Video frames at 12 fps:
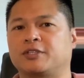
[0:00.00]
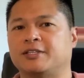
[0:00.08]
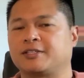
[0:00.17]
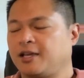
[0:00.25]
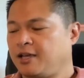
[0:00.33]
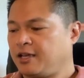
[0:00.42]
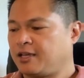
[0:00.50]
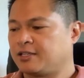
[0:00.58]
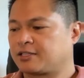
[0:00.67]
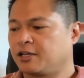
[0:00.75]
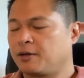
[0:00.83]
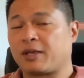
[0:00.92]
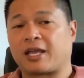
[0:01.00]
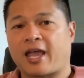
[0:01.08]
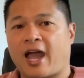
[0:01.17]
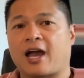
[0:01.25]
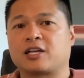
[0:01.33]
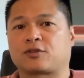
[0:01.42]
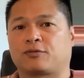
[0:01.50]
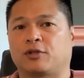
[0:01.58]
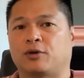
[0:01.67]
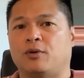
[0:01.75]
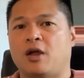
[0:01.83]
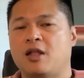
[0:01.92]
is going to be cash
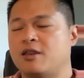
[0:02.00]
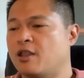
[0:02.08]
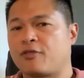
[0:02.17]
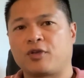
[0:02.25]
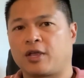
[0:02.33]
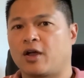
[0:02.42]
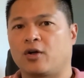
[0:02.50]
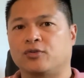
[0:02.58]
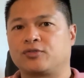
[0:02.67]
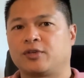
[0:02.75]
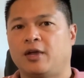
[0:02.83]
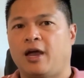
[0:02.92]
flow, nothing else.